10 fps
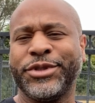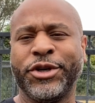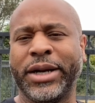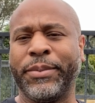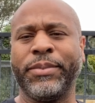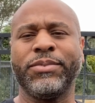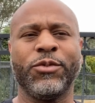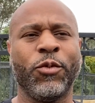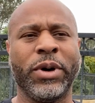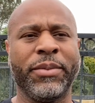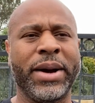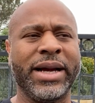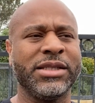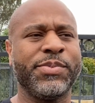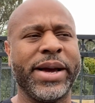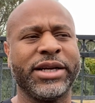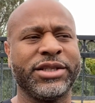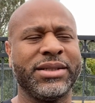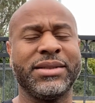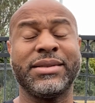during one of my
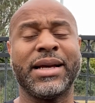inspections,